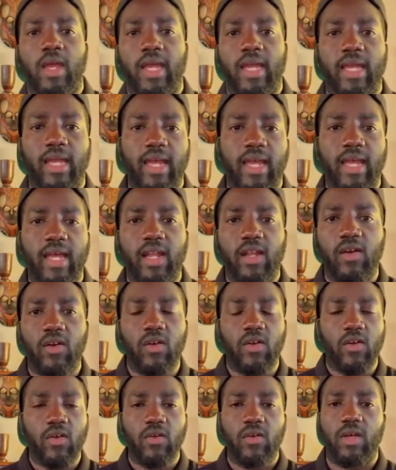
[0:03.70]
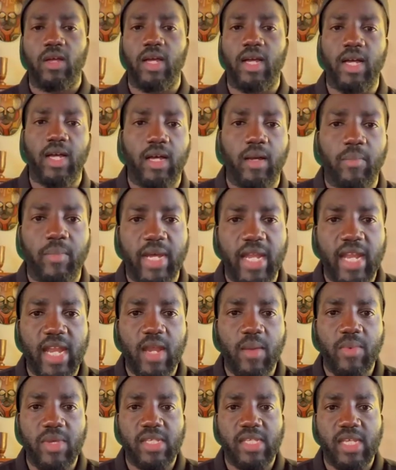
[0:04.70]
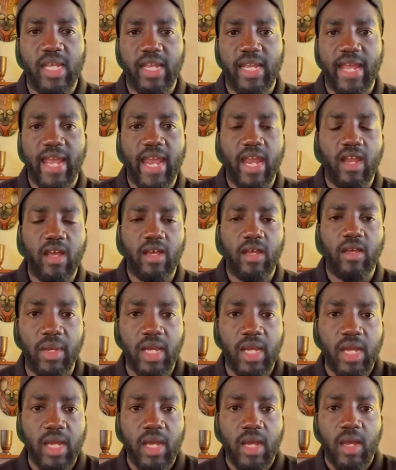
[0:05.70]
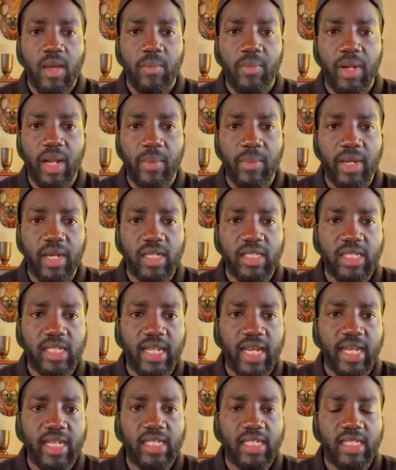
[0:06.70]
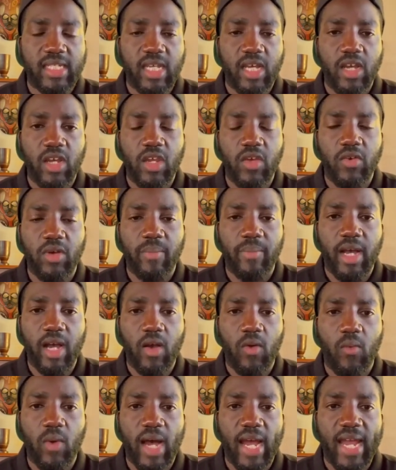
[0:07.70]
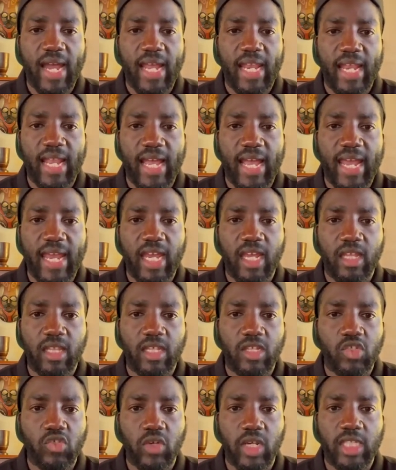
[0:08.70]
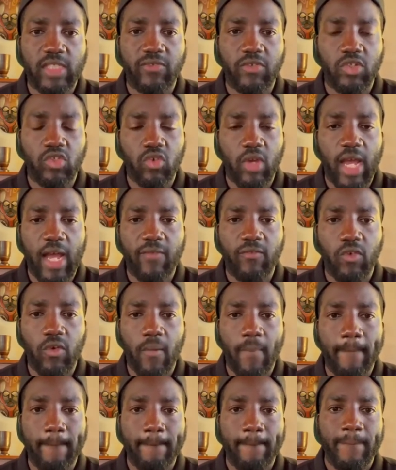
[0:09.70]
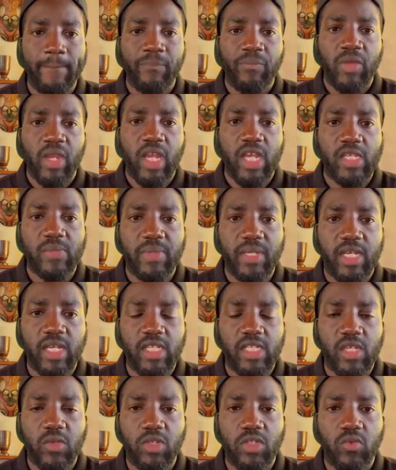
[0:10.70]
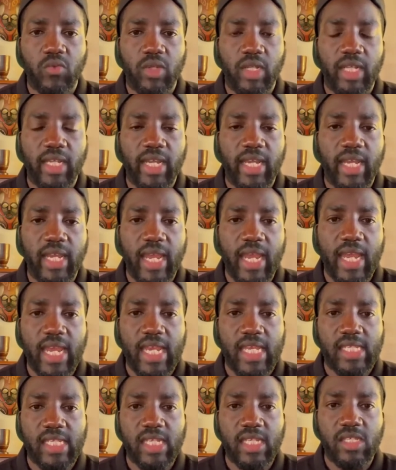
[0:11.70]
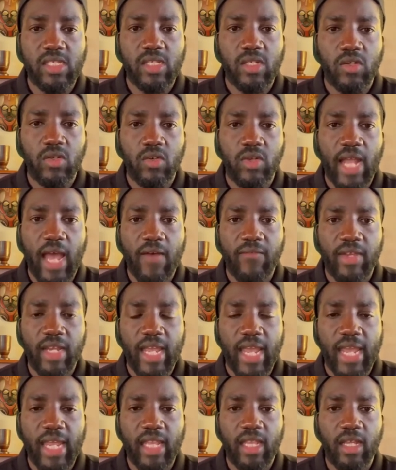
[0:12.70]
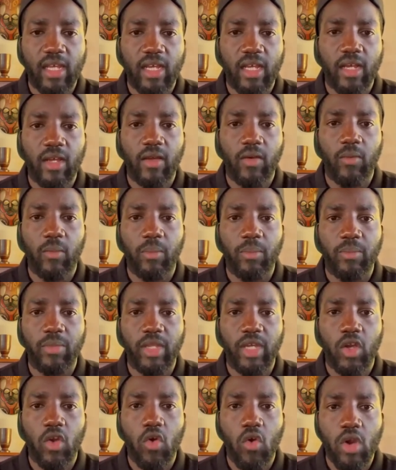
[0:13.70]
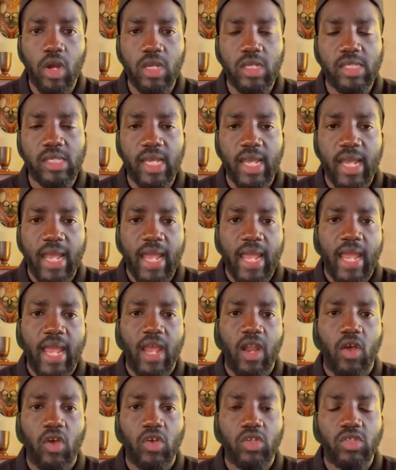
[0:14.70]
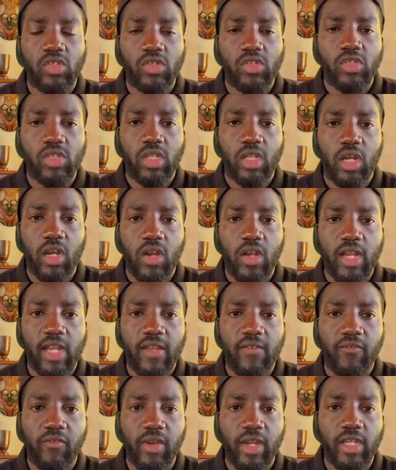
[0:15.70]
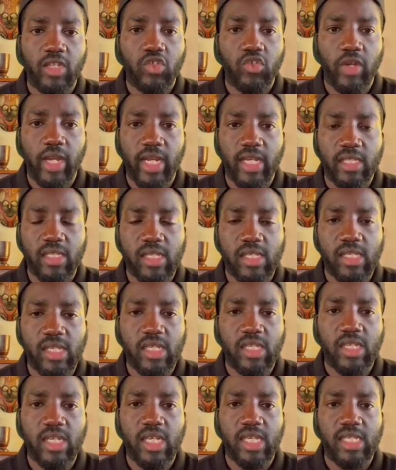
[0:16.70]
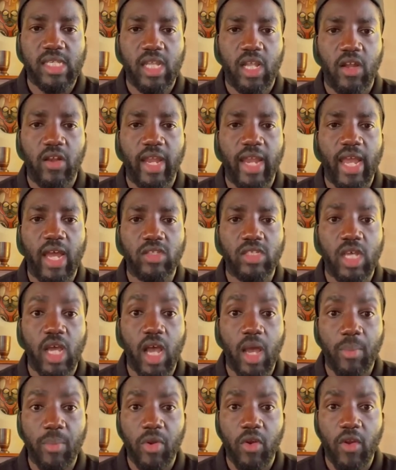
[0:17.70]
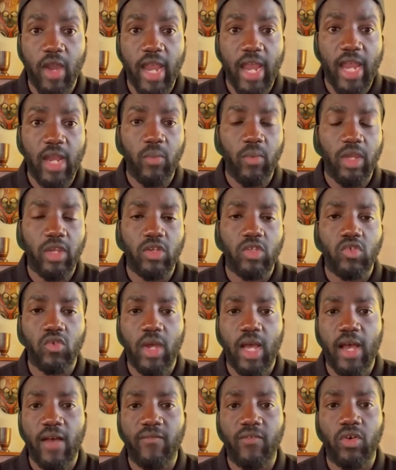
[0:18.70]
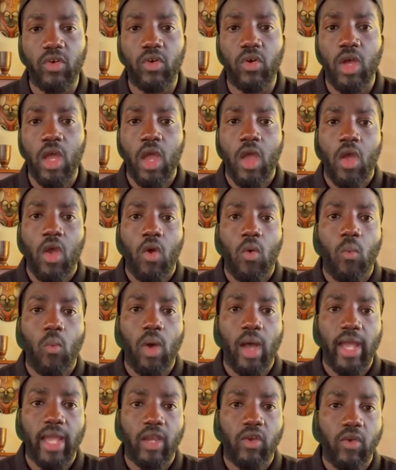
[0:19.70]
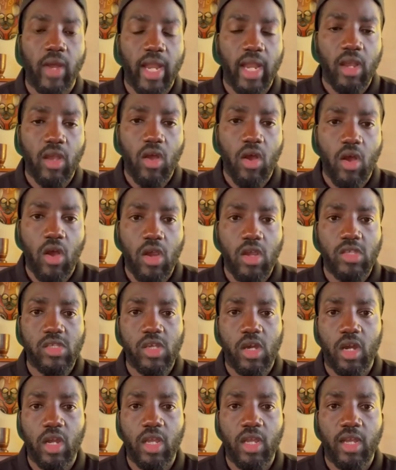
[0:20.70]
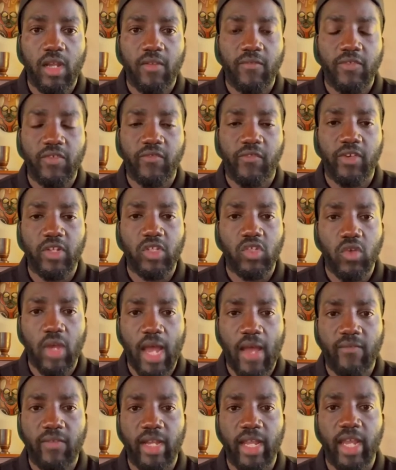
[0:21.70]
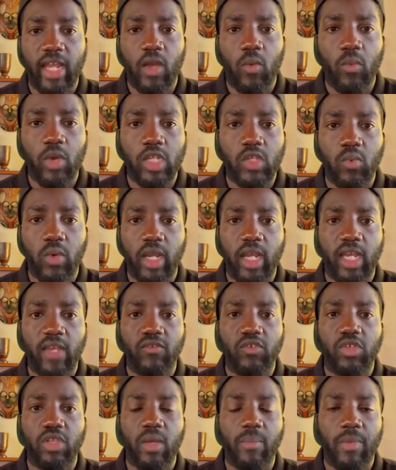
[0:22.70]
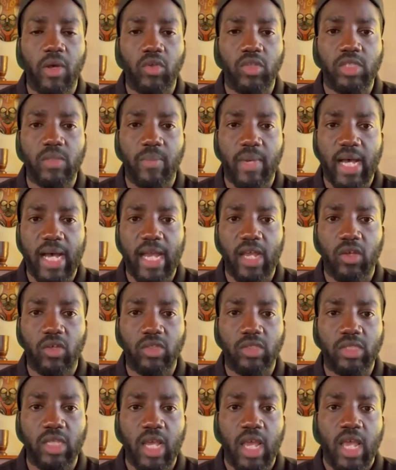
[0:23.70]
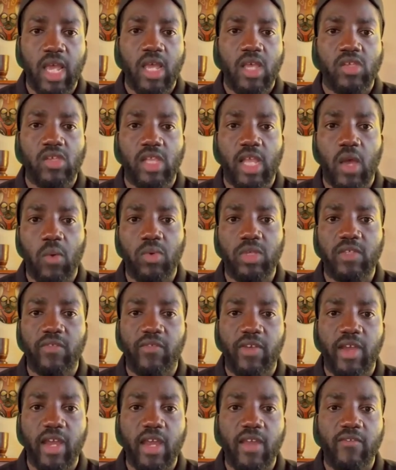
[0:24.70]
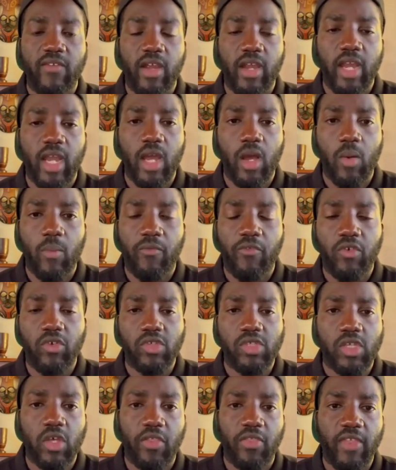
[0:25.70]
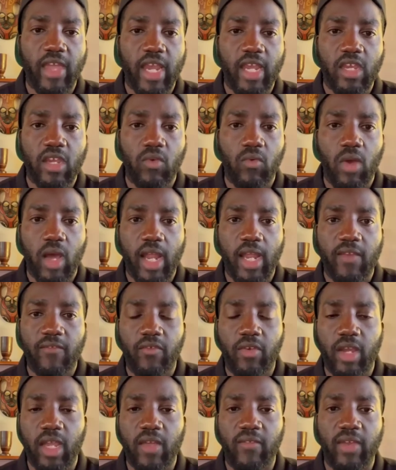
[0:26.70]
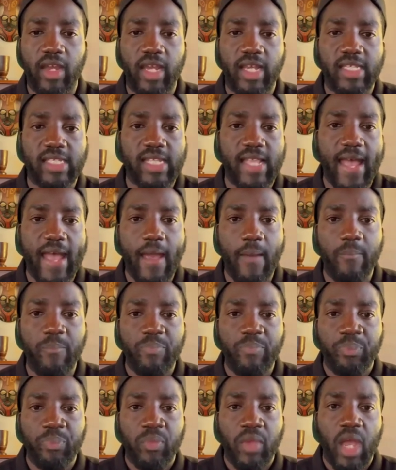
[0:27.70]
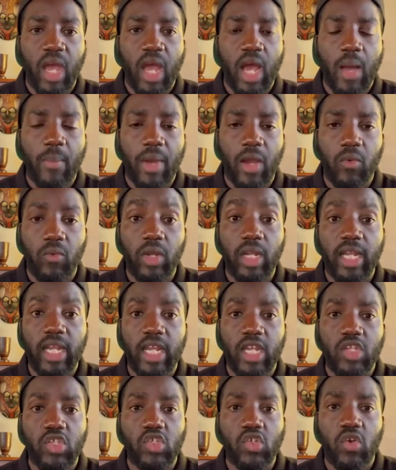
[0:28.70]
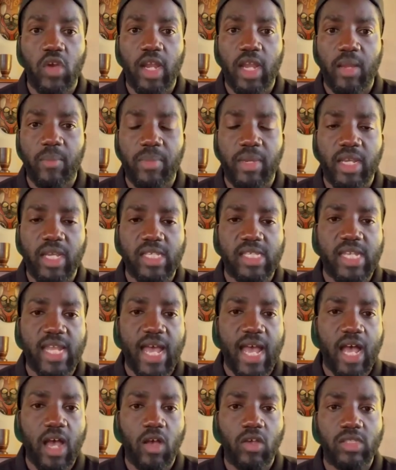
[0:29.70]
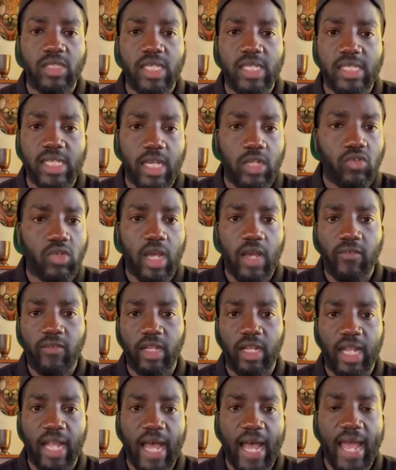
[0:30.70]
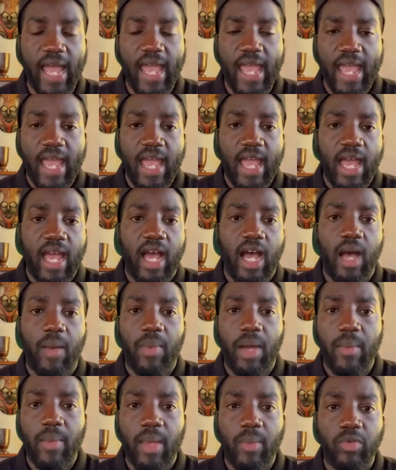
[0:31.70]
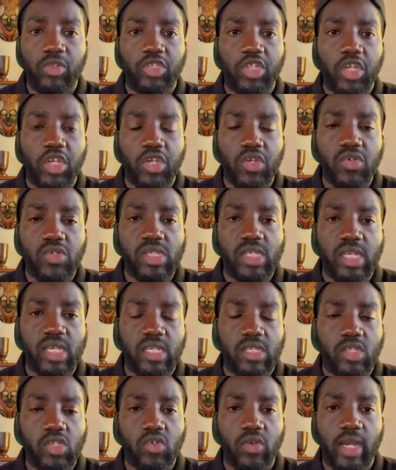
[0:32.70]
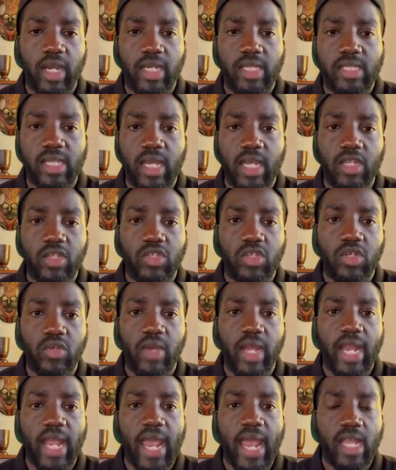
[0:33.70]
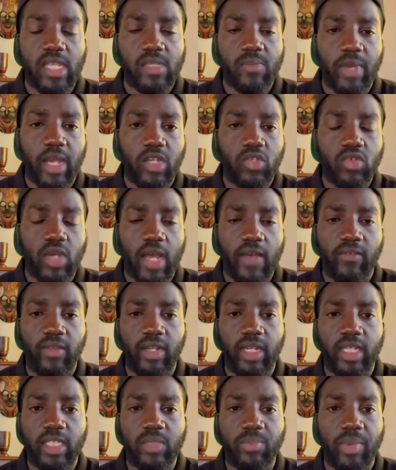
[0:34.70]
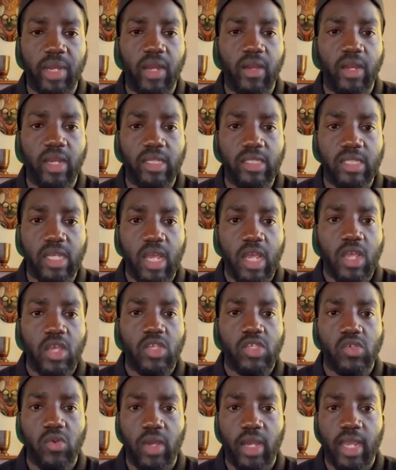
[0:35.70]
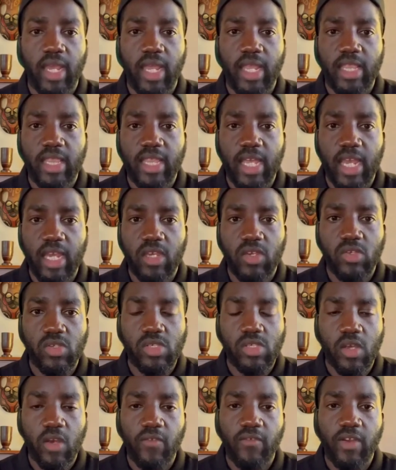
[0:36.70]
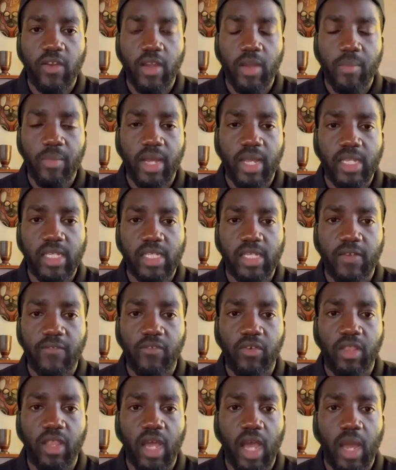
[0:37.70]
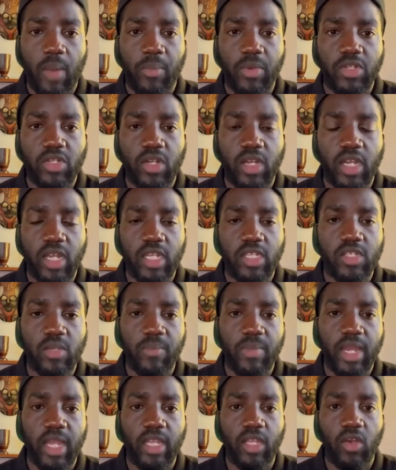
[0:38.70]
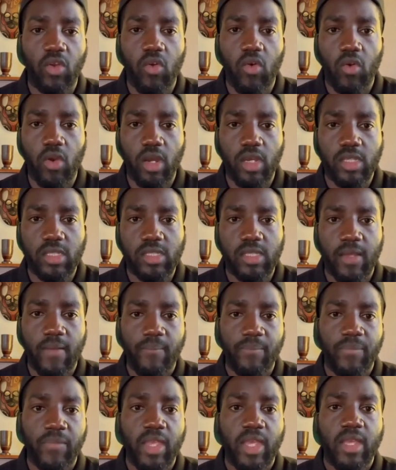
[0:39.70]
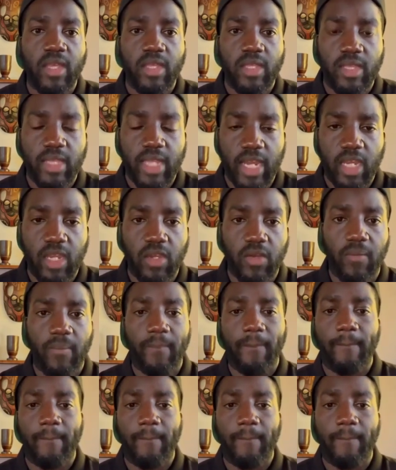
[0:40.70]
Okay, hello. My name is Dana, but I'm here today to tell you about why I like the Tricks for Travel. It's because it was really easy to navigate the course and also to learn different tricks, such as learning how to upgrade when you travel, what credit cards are good for traveling, and which one gives you the most miles. So that was very, very helpful. So thank you, Ronnie, for giving us that. I really enjoyed it because now, since I travel a lot, I'm able to use these tricks and to enhance my travel experience. So again, thank you so very much for the opportunity to be in the course. Thank you.